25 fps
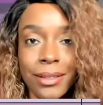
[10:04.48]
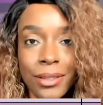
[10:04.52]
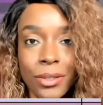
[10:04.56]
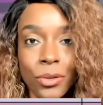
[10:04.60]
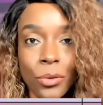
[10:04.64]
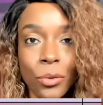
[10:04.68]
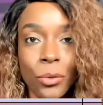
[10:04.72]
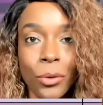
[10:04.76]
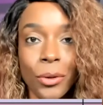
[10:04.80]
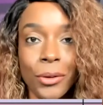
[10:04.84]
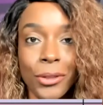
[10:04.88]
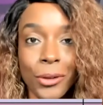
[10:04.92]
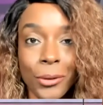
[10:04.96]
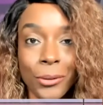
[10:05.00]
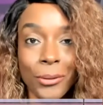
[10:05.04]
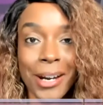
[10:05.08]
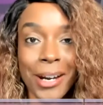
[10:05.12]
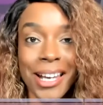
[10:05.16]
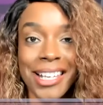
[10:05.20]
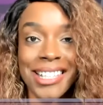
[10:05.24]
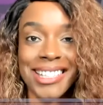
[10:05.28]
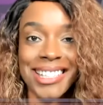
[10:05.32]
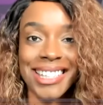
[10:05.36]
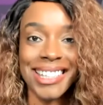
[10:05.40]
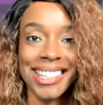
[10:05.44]
the
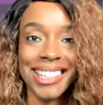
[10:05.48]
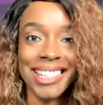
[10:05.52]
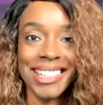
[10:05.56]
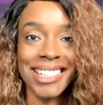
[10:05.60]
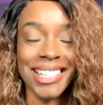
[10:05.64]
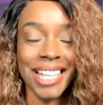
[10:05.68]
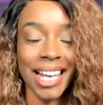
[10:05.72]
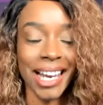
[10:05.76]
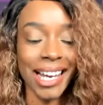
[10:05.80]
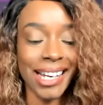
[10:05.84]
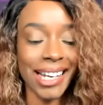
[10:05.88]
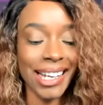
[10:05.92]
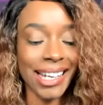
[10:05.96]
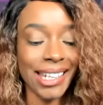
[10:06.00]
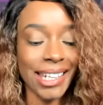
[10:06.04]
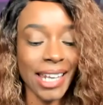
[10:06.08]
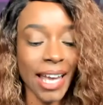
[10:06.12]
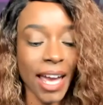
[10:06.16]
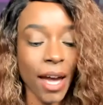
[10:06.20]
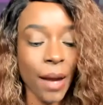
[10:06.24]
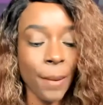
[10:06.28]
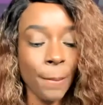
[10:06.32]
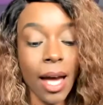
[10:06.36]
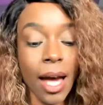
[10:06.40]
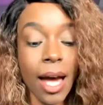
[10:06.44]
rest of the citing
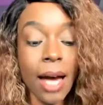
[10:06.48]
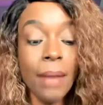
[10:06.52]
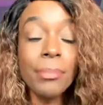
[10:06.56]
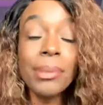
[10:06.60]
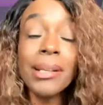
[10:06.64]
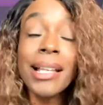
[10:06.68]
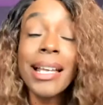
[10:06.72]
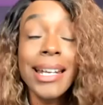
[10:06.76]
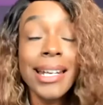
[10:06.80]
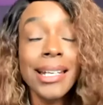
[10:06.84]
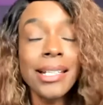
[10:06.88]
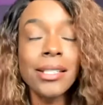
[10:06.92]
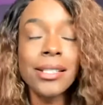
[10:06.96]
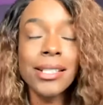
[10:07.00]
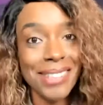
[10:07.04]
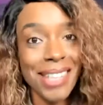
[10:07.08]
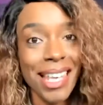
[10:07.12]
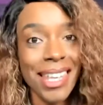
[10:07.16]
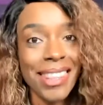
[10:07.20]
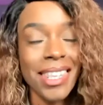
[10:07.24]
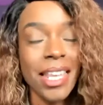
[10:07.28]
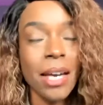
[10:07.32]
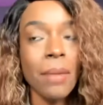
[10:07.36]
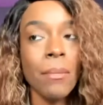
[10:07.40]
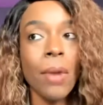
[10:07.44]
debt. I'm planning to
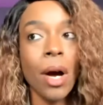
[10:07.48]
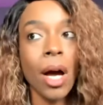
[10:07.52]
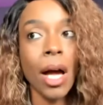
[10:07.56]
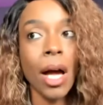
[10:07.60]
send them